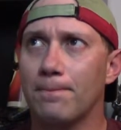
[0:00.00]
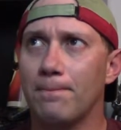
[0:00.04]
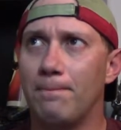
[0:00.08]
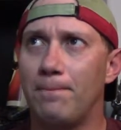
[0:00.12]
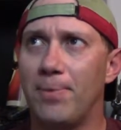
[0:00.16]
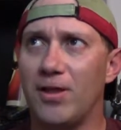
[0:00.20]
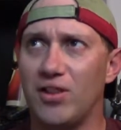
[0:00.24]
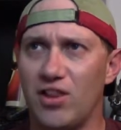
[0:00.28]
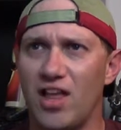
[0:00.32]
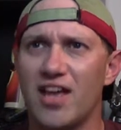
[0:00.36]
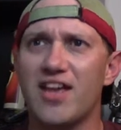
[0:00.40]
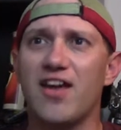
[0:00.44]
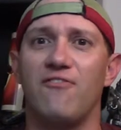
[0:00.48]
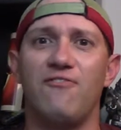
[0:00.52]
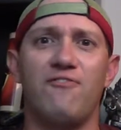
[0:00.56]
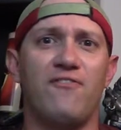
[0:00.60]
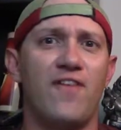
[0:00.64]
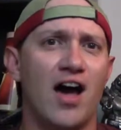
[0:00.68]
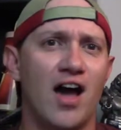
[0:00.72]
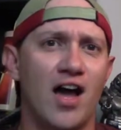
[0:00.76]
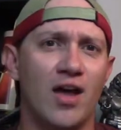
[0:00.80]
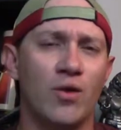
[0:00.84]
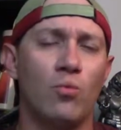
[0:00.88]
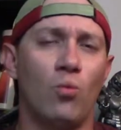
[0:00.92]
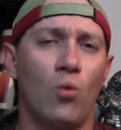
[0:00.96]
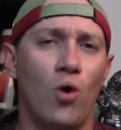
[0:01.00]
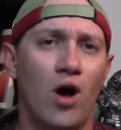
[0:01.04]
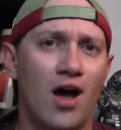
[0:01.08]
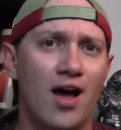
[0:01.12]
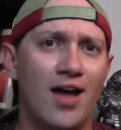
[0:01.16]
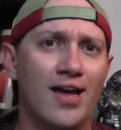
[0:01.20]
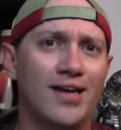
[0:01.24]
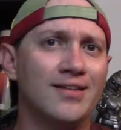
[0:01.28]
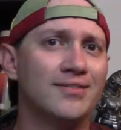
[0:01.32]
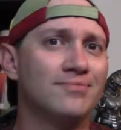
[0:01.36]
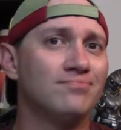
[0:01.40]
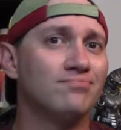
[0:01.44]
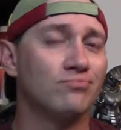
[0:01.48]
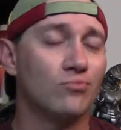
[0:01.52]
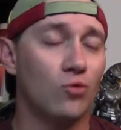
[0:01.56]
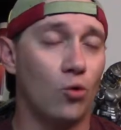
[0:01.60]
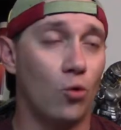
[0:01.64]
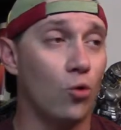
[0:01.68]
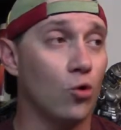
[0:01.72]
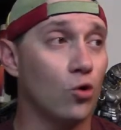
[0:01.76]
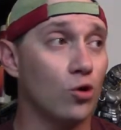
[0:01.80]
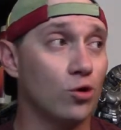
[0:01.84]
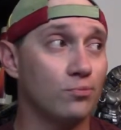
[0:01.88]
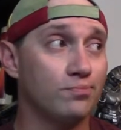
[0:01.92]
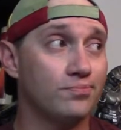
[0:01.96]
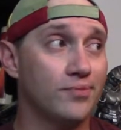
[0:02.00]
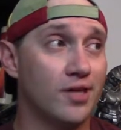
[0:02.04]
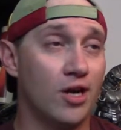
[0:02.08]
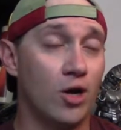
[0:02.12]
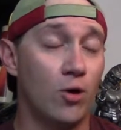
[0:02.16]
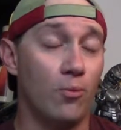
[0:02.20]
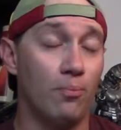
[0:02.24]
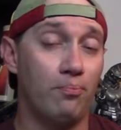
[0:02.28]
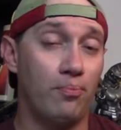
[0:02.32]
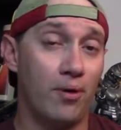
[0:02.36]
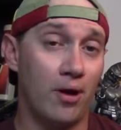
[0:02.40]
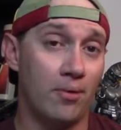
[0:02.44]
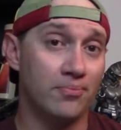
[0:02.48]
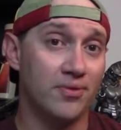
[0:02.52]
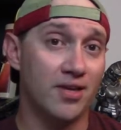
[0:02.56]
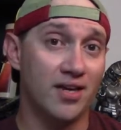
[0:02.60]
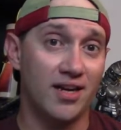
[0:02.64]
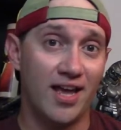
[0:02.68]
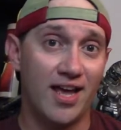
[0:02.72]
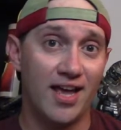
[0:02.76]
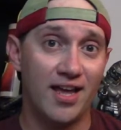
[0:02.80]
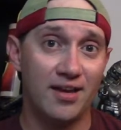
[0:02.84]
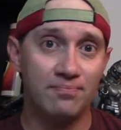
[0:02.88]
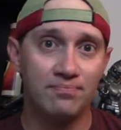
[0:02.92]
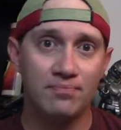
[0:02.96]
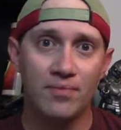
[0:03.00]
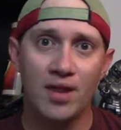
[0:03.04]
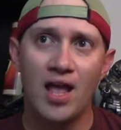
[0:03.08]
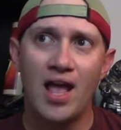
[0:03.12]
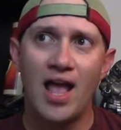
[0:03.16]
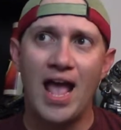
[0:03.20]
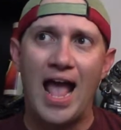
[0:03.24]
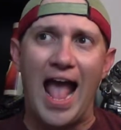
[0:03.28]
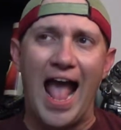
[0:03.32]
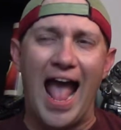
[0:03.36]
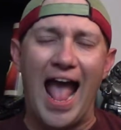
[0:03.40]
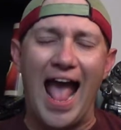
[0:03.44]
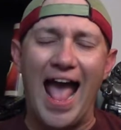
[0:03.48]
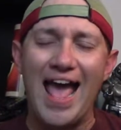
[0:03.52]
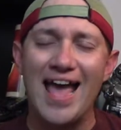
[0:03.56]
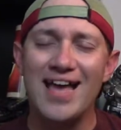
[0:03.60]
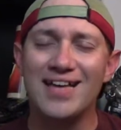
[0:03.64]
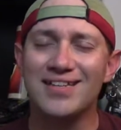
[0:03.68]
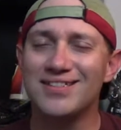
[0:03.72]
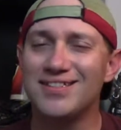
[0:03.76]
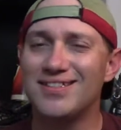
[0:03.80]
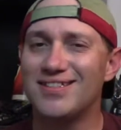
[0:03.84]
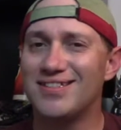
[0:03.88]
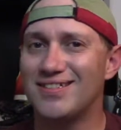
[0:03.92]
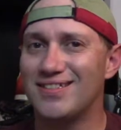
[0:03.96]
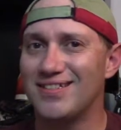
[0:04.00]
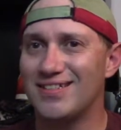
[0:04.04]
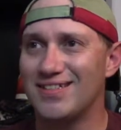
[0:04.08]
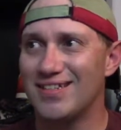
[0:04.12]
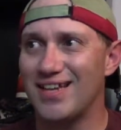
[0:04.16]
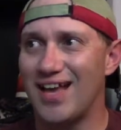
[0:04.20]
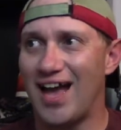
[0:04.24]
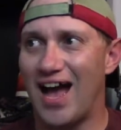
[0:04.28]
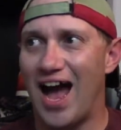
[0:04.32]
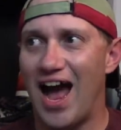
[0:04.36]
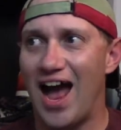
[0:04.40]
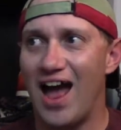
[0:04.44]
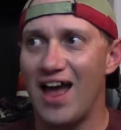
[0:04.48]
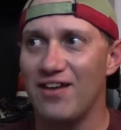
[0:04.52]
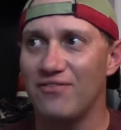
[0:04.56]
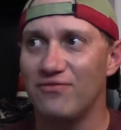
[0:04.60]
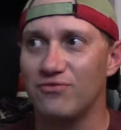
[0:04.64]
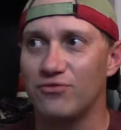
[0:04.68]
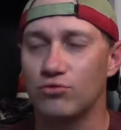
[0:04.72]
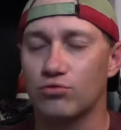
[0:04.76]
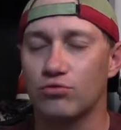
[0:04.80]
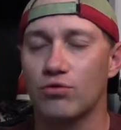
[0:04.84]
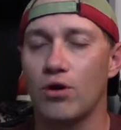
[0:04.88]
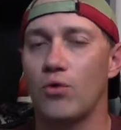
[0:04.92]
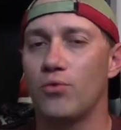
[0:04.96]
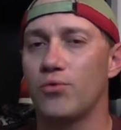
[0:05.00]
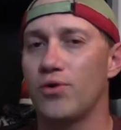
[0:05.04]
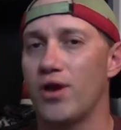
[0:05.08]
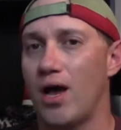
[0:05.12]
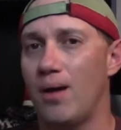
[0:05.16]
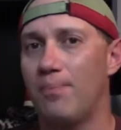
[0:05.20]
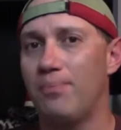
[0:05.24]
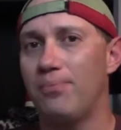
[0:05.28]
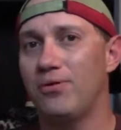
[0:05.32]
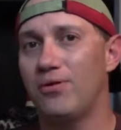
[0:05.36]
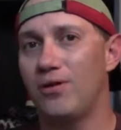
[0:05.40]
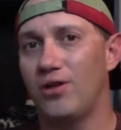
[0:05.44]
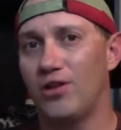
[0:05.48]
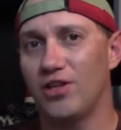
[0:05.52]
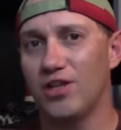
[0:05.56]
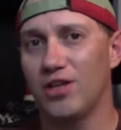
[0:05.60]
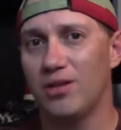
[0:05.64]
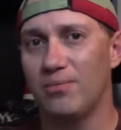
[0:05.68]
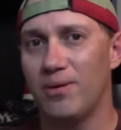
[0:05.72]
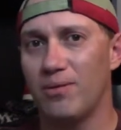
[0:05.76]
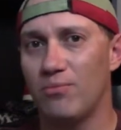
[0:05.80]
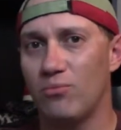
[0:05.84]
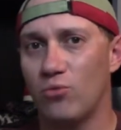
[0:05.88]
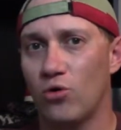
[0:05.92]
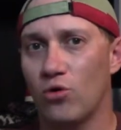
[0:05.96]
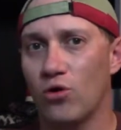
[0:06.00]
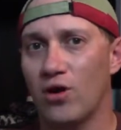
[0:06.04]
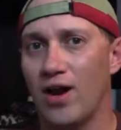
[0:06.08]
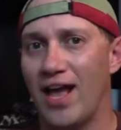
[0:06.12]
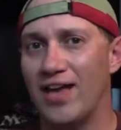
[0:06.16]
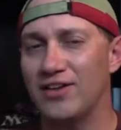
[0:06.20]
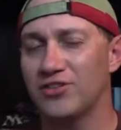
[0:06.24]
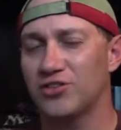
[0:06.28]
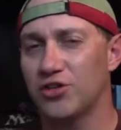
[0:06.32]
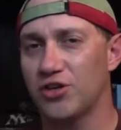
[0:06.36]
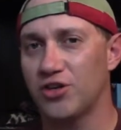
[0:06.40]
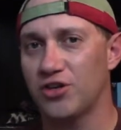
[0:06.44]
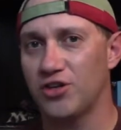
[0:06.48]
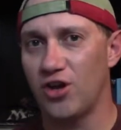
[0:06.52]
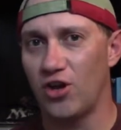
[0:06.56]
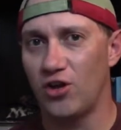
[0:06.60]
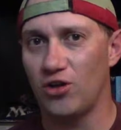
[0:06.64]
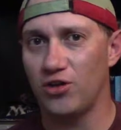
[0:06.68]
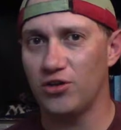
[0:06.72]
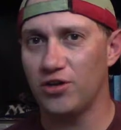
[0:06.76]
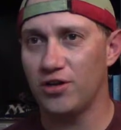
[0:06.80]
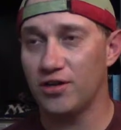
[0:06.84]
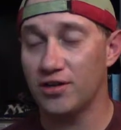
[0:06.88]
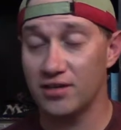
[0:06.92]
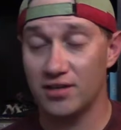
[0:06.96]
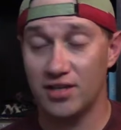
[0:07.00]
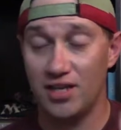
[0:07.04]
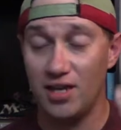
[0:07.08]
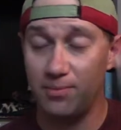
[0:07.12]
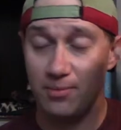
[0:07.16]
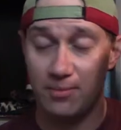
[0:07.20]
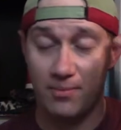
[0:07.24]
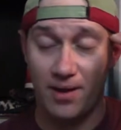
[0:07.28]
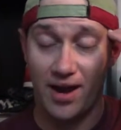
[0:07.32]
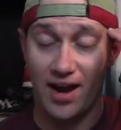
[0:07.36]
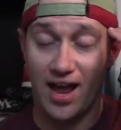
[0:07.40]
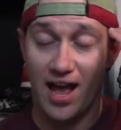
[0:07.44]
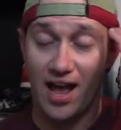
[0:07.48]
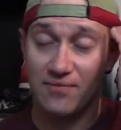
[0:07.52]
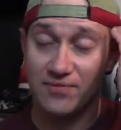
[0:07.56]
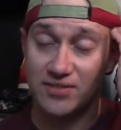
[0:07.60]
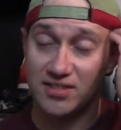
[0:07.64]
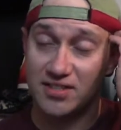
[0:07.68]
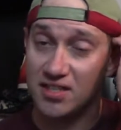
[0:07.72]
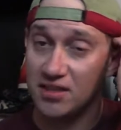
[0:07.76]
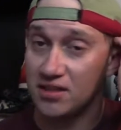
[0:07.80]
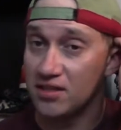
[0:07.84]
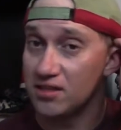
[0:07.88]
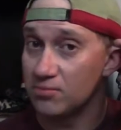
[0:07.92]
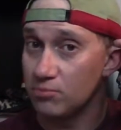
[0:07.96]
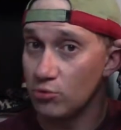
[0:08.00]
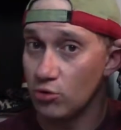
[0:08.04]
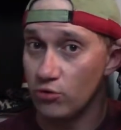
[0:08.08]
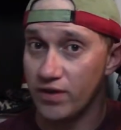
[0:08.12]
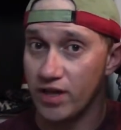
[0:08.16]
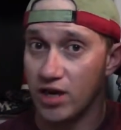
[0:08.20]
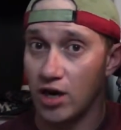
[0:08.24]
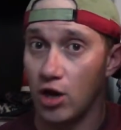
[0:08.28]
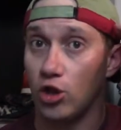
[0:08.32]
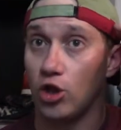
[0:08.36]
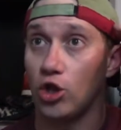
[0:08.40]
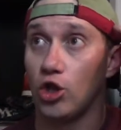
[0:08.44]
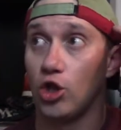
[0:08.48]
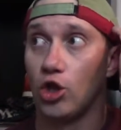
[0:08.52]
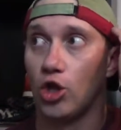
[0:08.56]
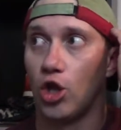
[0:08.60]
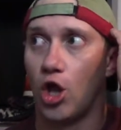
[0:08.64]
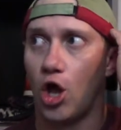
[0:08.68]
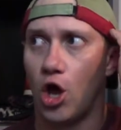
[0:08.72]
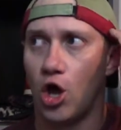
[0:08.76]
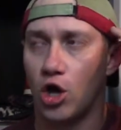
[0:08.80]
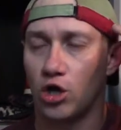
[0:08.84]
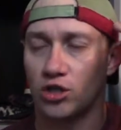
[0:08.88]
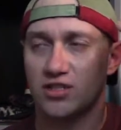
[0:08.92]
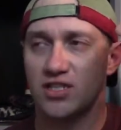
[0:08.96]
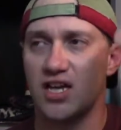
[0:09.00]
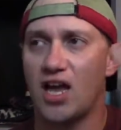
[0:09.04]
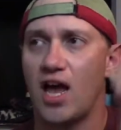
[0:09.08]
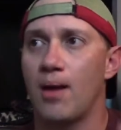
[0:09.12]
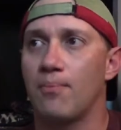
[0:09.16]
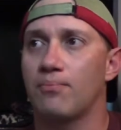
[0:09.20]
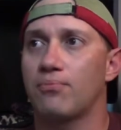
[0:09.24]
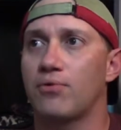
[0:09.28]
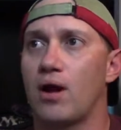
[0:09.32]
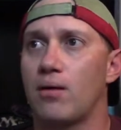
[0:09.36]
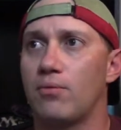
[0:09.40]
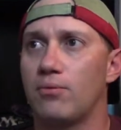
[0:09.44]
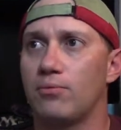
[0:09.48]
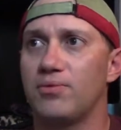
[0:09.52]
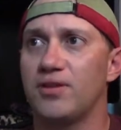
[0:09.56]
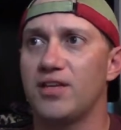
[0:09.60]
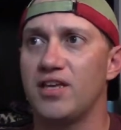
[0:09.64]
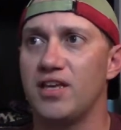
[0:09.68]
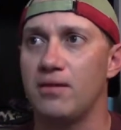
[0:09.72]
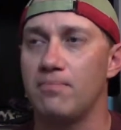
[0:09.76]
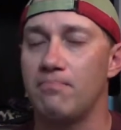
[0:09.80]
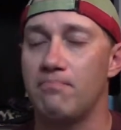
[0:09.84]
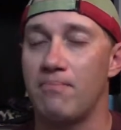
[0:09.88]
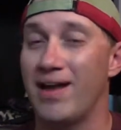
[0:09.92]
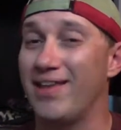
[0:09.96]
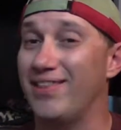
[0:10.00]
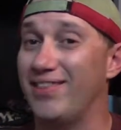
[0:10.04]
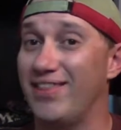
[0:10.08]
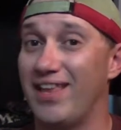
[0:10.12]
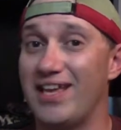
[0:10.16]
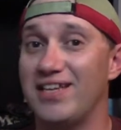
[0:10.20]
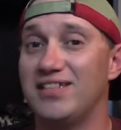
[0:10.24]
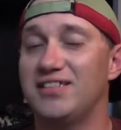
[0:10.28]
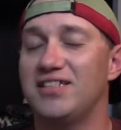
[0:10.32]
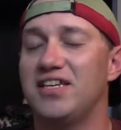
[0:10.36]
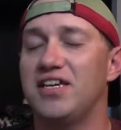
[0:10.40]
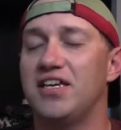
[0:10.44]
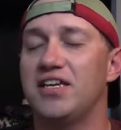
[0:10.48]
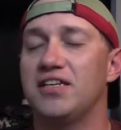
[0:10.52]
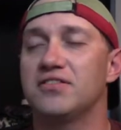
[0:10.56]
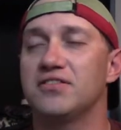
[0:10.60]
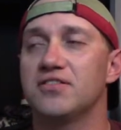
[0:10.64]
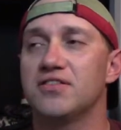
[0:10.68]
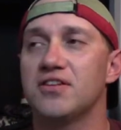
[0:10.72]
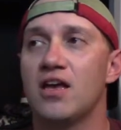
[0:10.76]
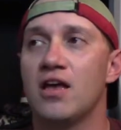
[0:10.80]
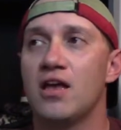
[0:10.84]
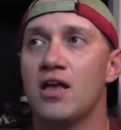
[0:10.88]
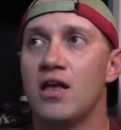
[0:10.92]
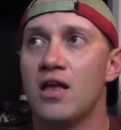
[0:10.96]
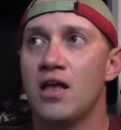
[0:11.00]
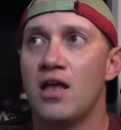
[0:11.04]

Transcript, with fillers: But like a fine wine or, you know, Pumpkinhead, as I've grown up a little bit more, entered adulthood, and keep in mind, I haven't seen this movie in a long time, probably my late teens.